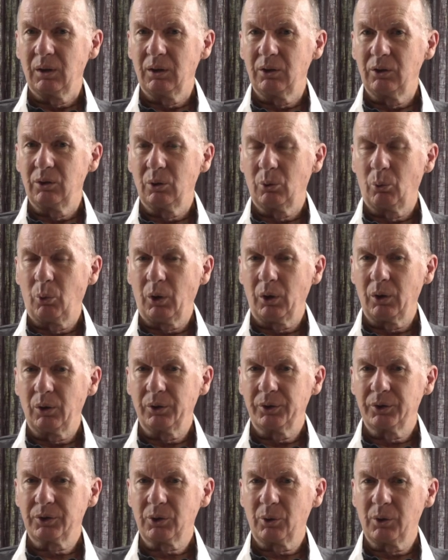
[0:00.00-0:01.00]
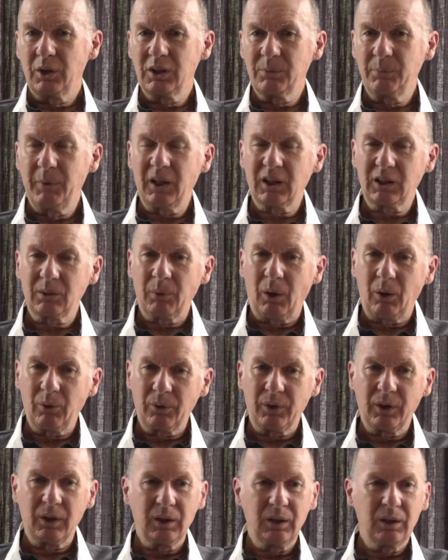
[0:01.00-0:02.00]
in your world. So he speaks
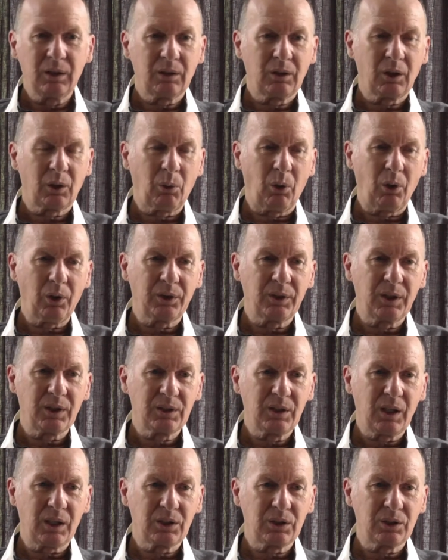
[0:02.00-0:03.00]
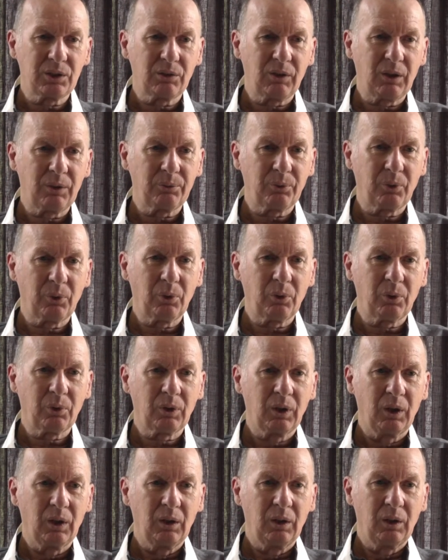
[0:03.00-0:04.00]
about the, the qualities necessary for